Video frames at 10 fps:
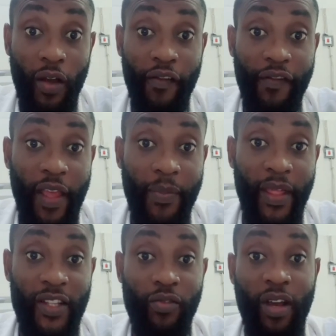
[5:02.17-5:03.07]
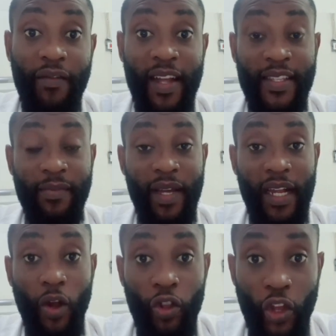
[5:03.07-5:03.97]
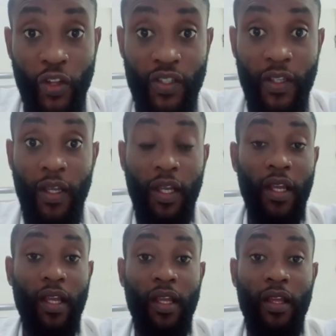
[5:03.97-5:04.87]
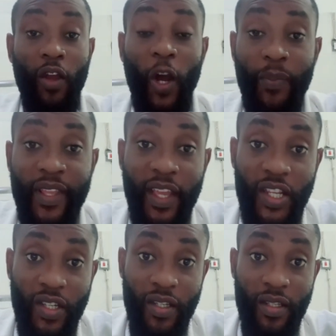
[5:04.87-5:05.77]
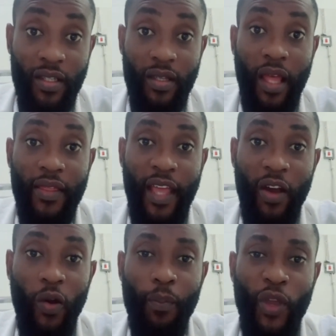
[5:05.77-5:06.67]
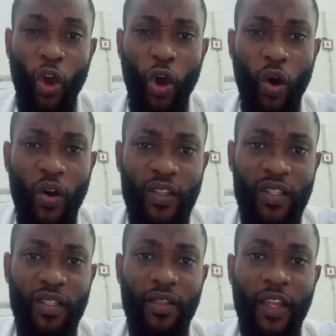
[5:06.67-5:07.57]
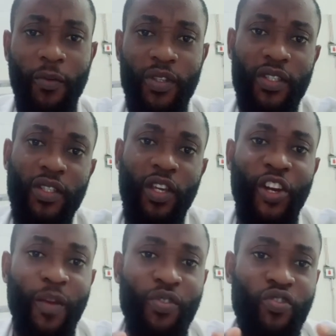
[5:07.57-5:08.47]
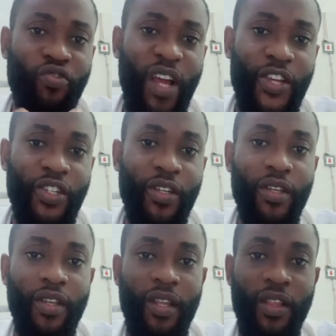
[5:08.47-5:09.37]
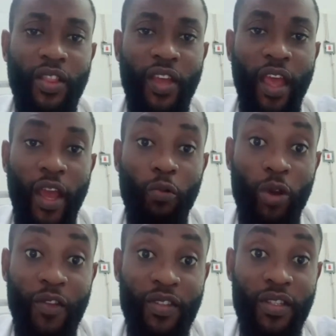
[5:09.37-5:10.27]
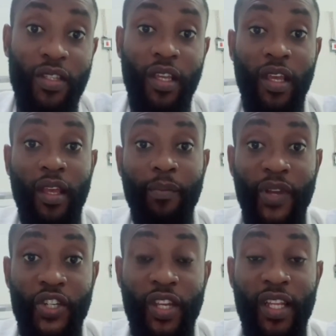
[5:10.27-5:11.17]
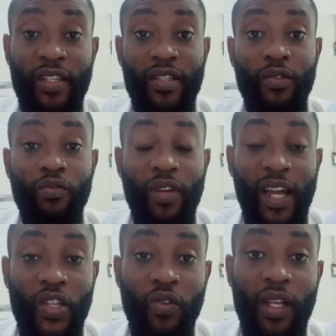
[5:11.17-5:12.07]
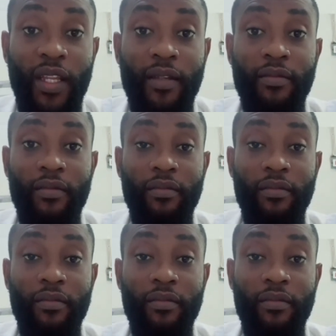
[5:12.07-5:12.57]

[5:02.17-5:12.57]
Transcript: confirm that you have asthma or not. Complications. Now, because there is an obstruction in the airways, patients would actually